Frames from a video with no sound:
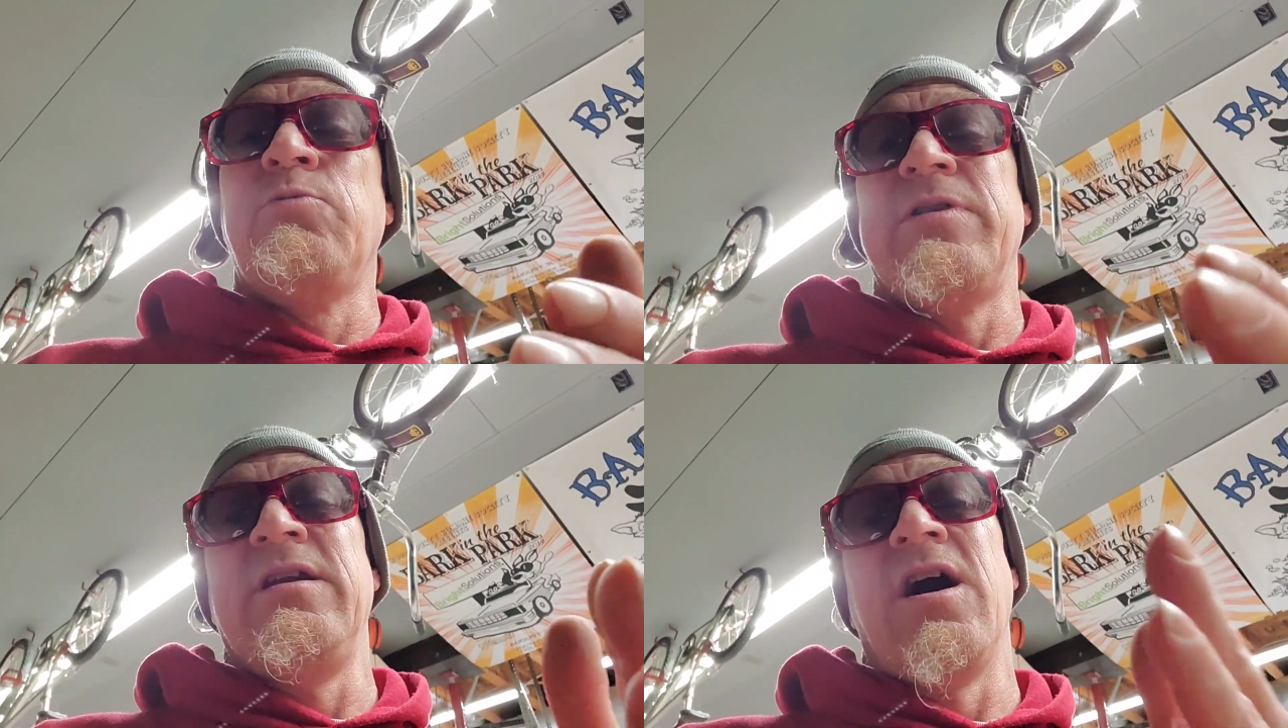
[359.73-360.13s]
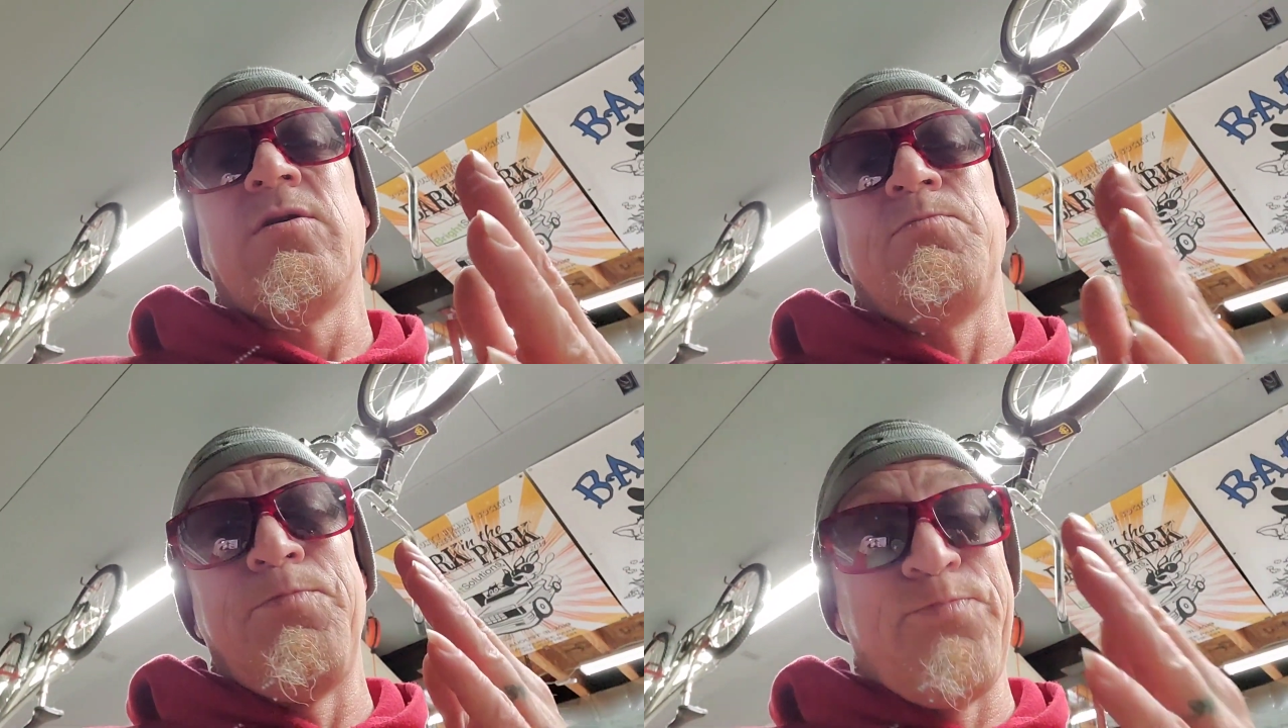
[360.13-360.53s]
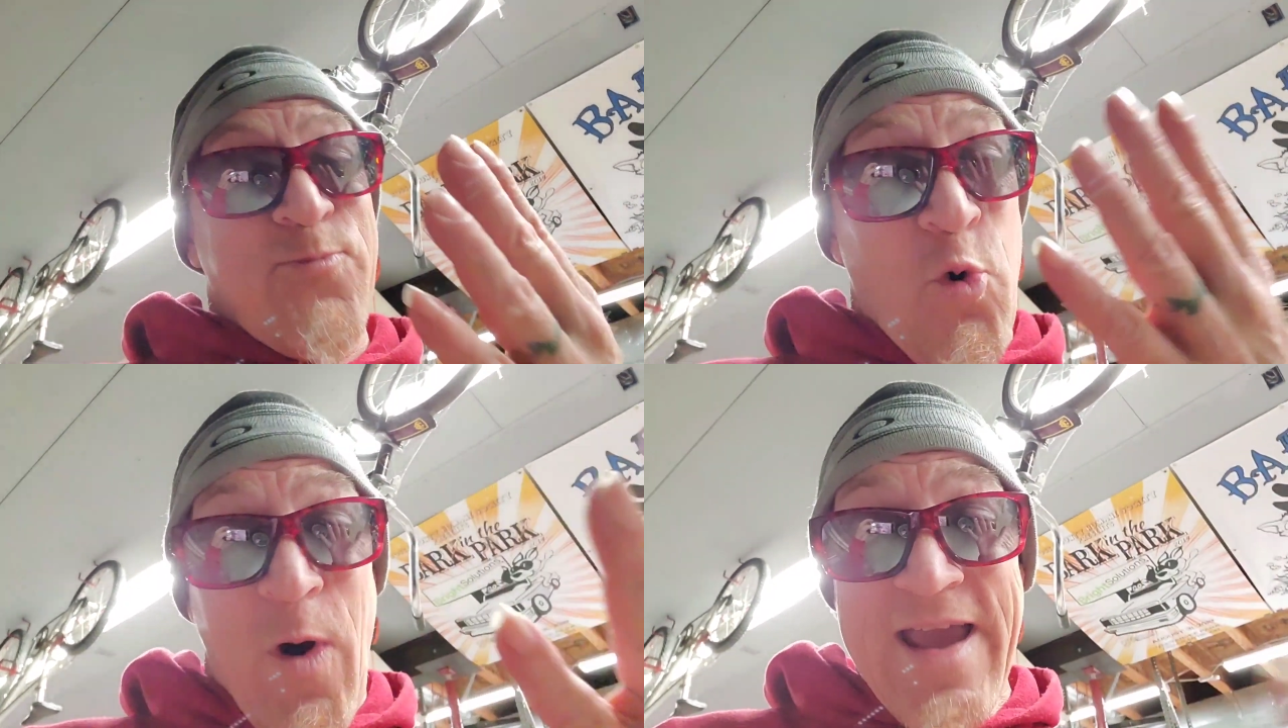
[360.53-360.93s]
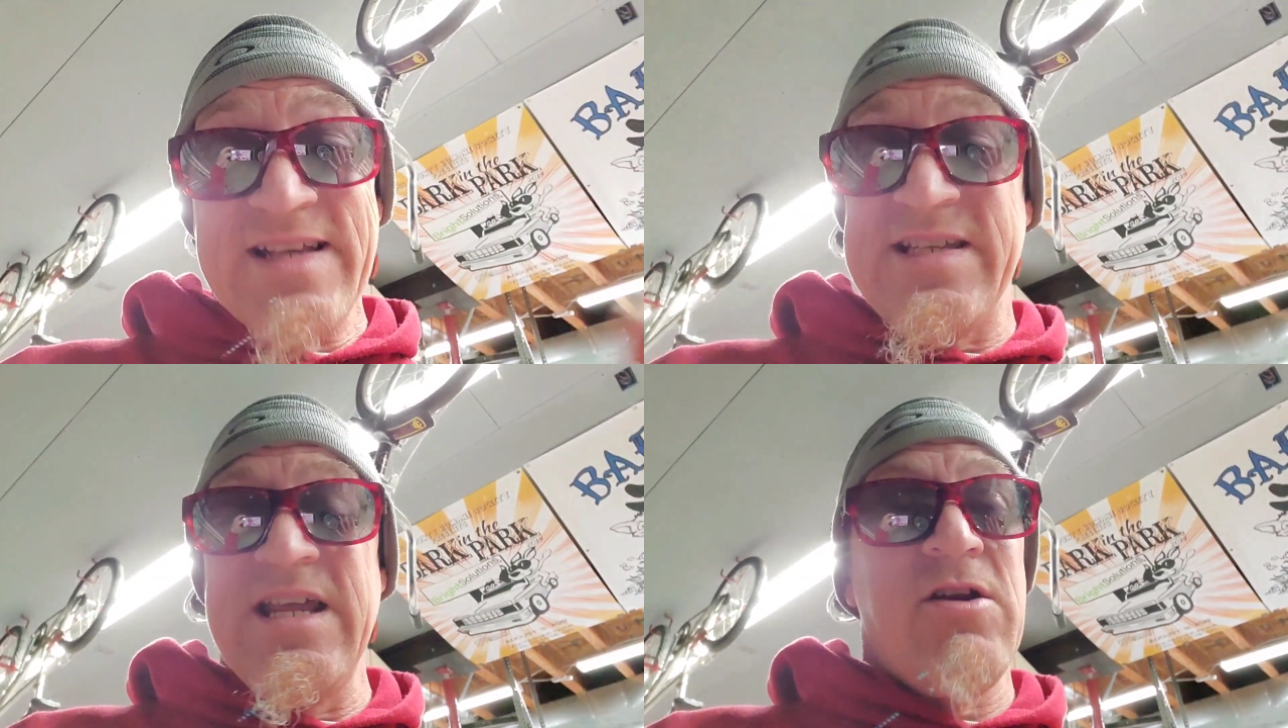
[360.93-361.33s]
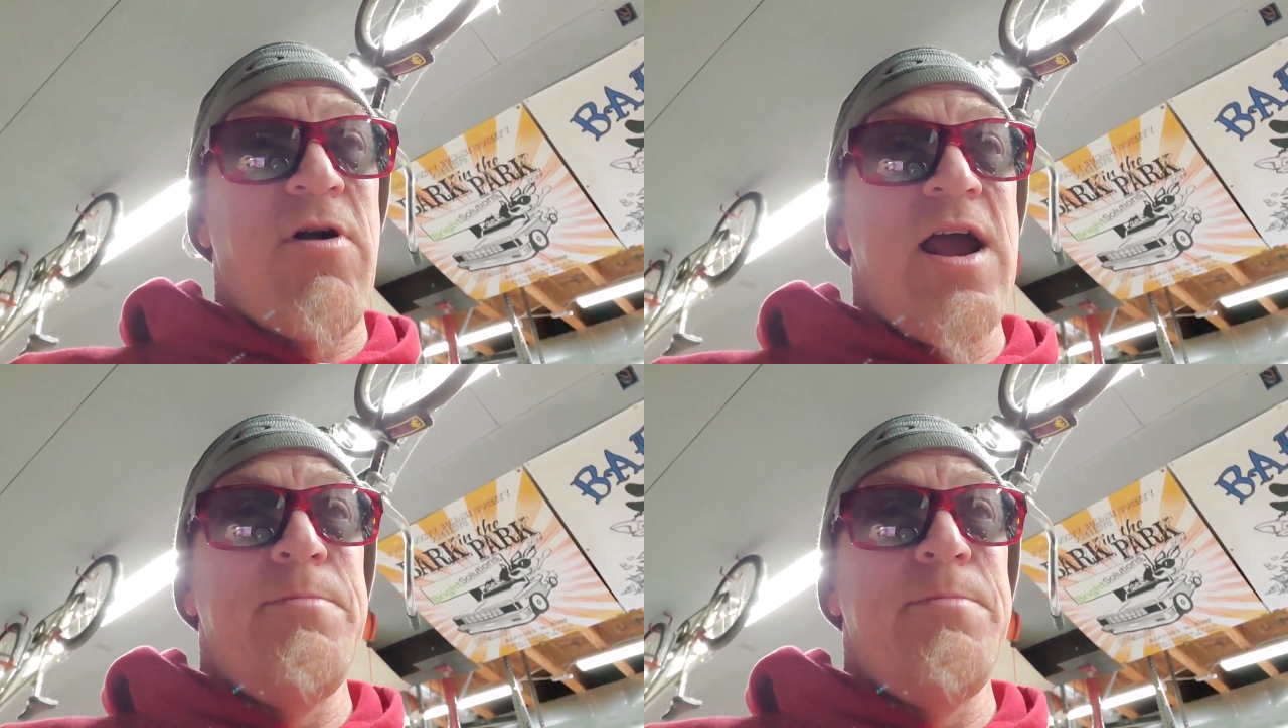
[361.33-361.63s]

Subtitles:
Were they not quite seated right?